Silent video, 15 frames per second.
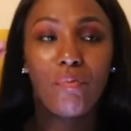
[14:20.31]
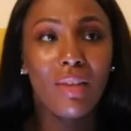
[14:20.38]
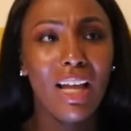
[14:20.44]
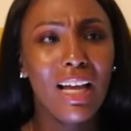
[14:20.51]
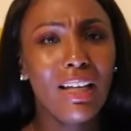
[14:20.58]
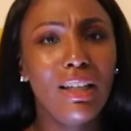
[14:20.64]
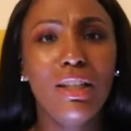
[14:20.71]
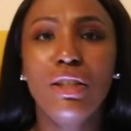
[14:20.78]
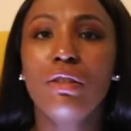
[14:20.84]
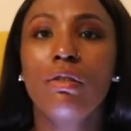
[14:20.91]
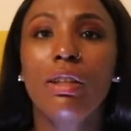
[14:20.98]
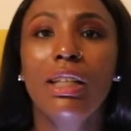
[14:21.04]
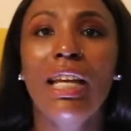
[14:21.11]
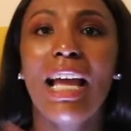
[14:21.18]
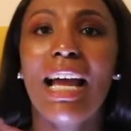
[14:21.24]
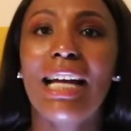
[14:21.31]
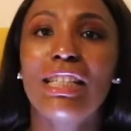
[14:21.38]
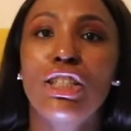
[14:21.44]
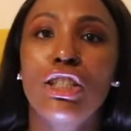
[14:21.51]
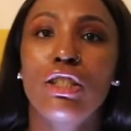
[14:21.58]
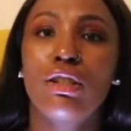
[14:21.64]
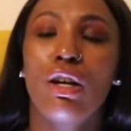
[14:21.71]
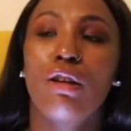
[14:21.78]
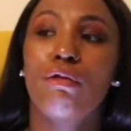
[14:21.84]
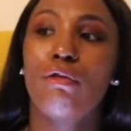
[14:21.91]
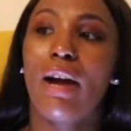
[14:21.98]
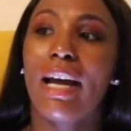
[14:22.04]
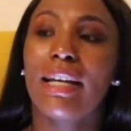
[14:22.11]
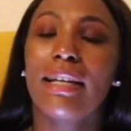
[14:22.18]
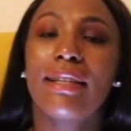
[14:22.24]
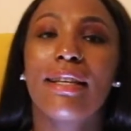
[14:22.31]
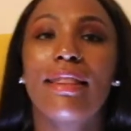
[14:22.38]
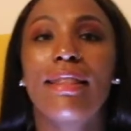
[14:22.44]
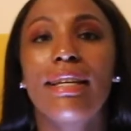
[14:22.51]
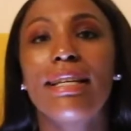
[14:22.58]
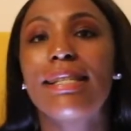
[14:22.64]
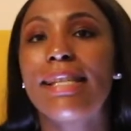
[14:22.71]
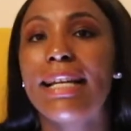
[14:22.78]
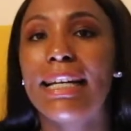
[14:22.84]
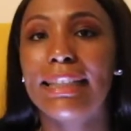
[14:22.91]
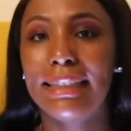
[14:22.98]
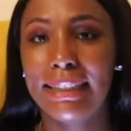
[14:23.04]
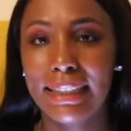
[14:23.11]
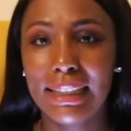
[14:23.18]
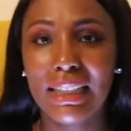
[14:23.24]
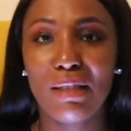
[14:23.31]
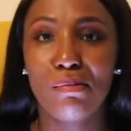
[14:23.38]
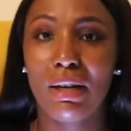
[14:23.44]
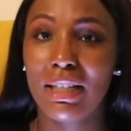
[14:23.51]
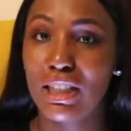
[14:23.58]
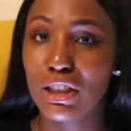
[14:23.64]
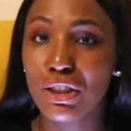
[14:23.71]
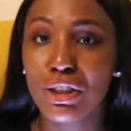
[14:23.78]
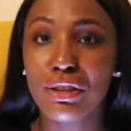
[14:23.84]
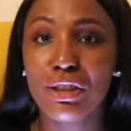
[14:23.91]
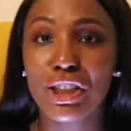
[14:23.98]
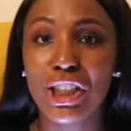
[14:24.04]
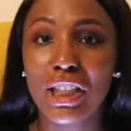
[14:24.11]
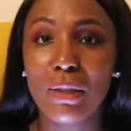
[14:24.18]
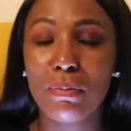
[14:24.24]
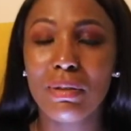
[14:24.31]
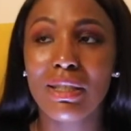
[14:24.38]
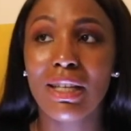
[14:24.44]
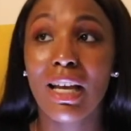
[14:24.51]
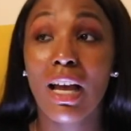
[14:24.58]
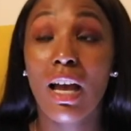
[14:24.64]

I literally had to start writing the things that I did in my internships,